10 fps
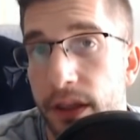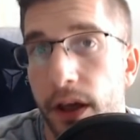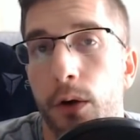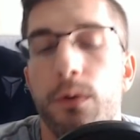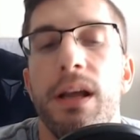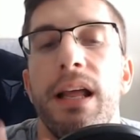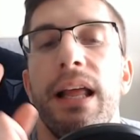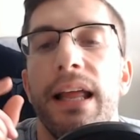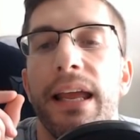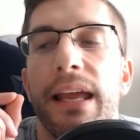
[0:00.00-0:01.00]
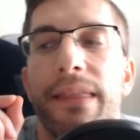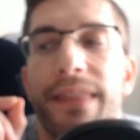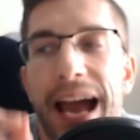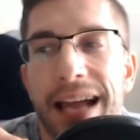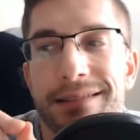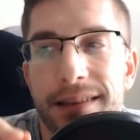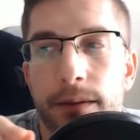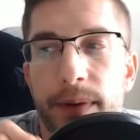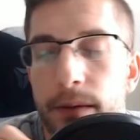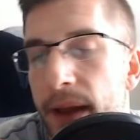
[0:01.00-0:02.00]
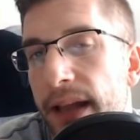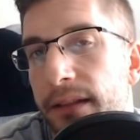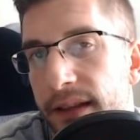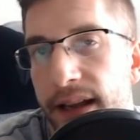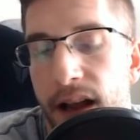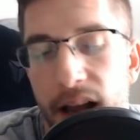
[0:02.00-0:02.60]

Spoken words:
though, that's going to be the main thing.